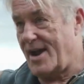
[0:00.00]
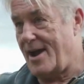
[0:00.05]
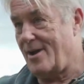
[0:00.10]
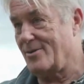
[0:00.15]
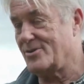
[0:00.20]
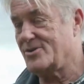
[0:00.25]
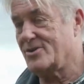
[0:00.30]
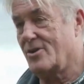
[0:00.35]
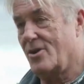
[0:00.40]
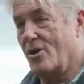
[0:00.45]

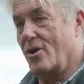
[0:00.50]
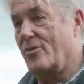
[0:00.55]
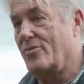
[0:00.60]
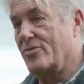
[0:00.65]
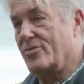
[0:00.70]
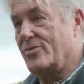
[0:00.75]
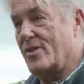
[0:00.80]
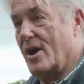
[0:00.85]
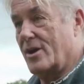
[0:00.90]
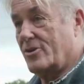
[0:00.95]
out
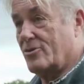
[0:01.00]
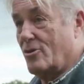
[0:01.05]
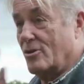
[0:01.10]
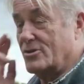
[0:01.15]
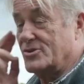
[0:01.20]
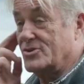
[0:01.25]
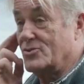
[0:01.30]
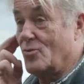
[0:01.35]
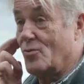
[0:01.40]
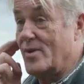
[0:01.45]

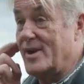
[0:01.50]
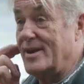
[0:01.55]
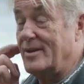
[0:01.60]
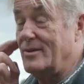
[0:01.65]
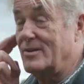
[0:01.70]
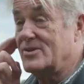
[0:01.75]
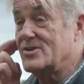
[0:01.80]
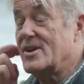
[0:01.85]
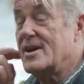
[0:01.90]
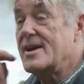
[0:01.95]
across the
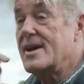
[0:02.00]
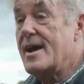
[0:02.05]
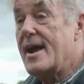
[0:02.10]
Weald,